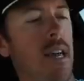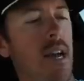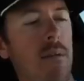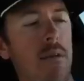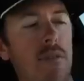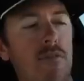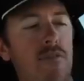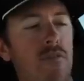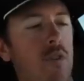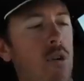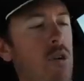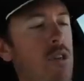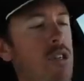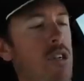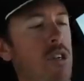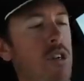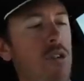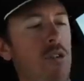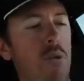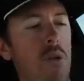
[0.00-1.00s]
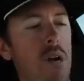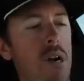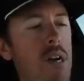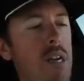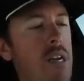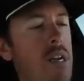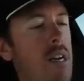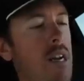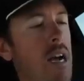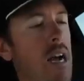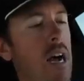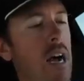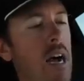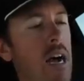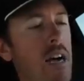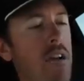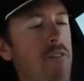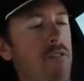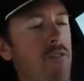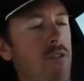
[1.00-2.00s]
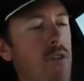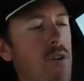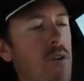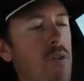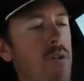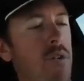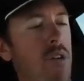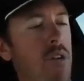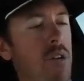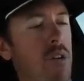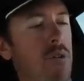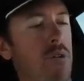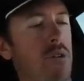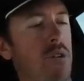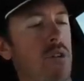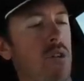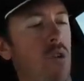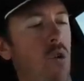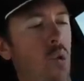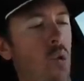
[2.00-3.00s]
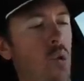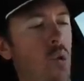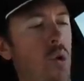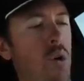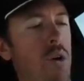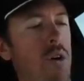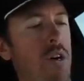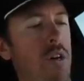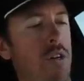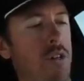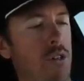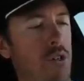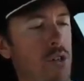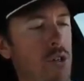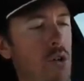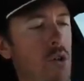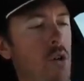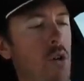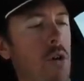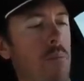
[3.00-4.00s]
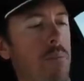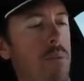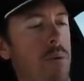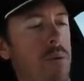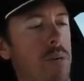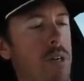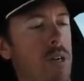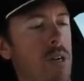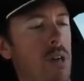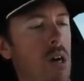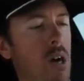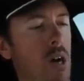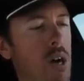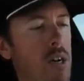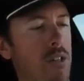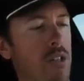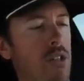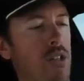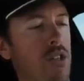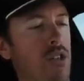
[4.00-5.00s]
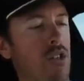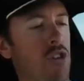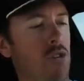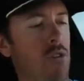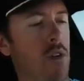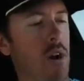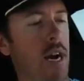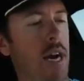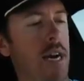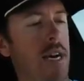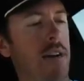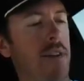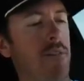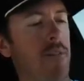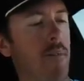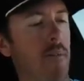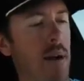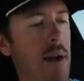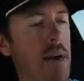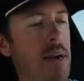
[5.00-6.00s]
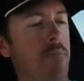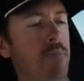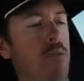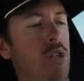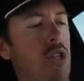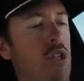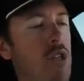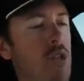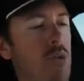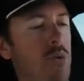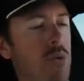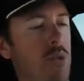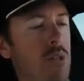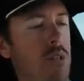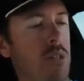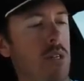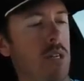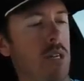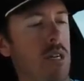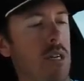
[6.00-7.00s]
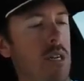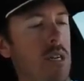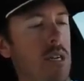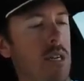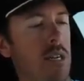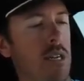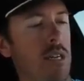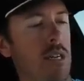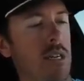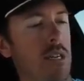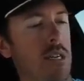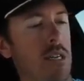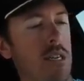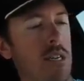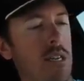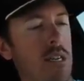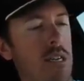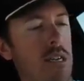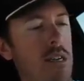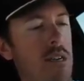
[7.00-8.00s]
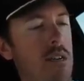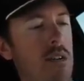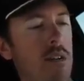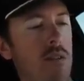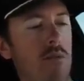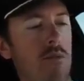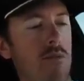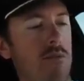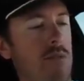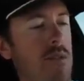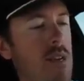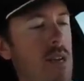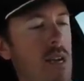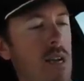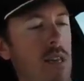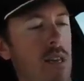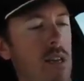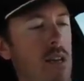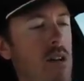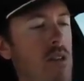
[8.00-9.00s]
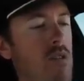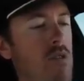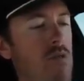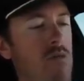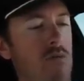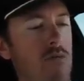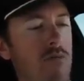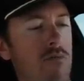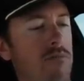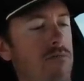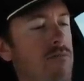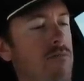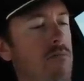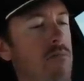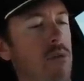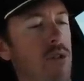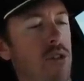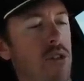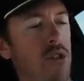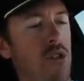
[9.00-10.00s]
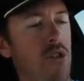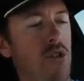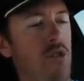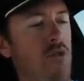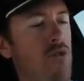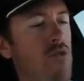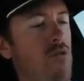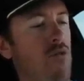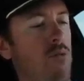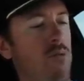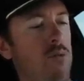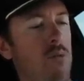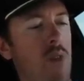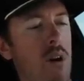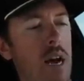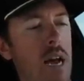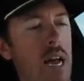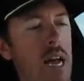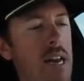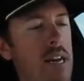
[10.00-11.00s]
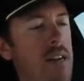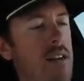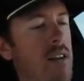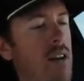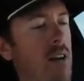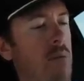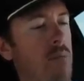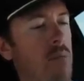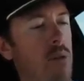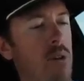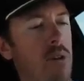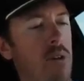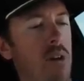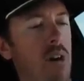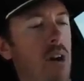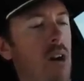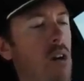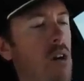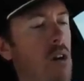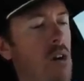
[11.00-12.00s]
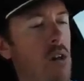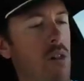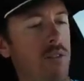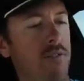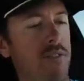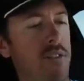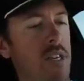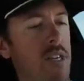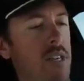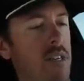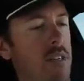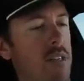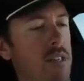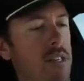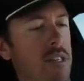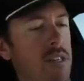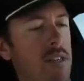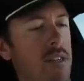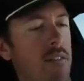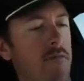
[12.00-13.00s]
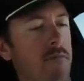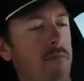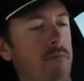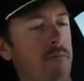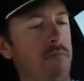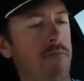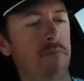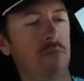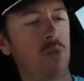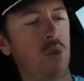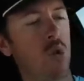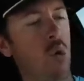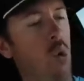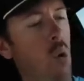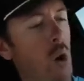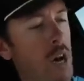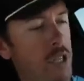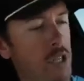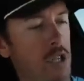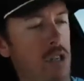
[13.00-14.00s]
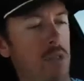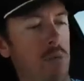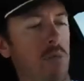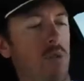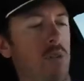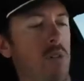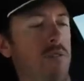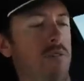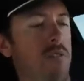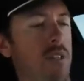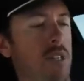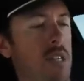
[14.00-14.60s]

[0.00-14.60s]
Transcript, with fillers: I mean, first ingredient: high fructose corn syrup, concentrate grape juice. You know, yellow blue, red number, all of it. Questionable if